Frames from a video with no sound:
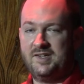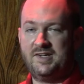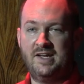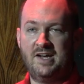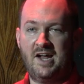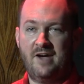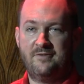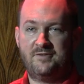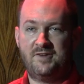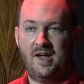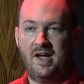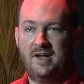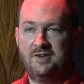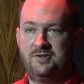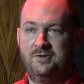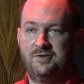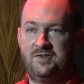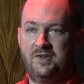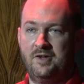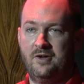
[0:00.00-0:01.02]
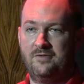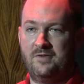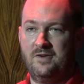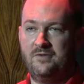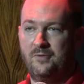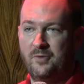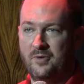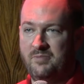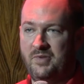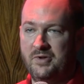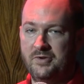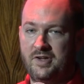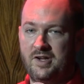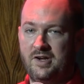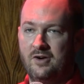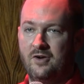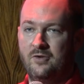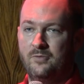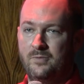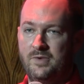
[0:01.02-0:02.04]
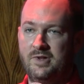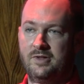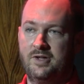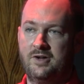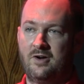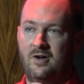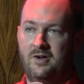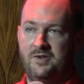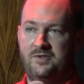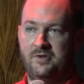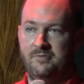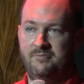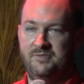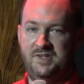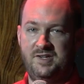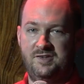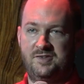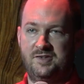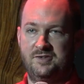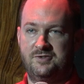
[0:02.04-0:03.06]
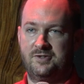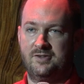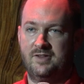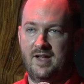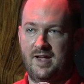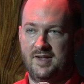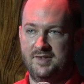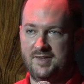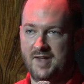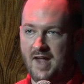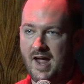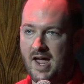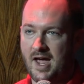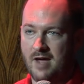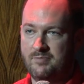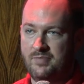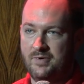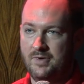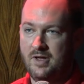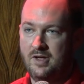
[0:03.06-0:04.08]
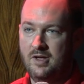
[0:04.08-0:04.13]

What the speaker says: again have to ask yourself, if we're building a really awesome decentralized app,